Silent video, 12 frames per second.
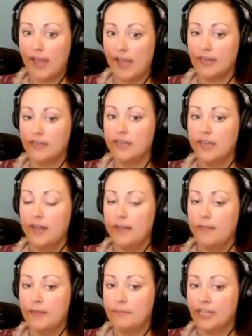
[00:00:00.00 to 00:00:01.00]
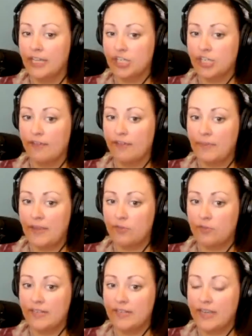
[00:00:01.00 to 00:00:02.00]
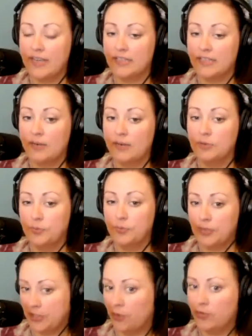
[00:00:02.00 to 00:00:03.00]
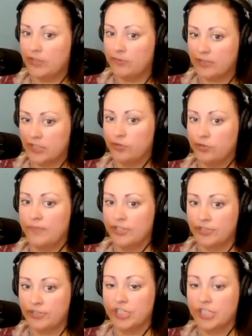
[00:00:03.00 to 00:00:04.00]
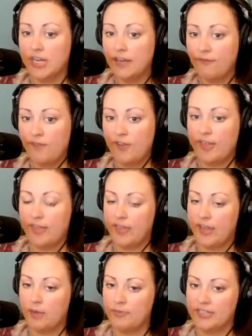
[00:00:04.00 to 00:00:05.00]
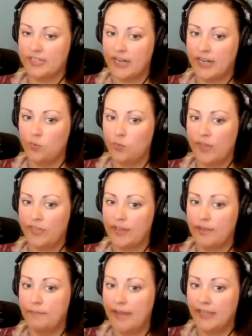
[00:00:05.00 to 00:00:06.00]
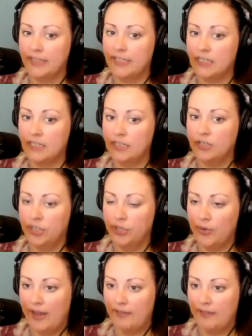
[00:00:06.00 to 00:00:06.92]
And the Malaysian government restated that will we'll only resume the search if they are presented with compelling new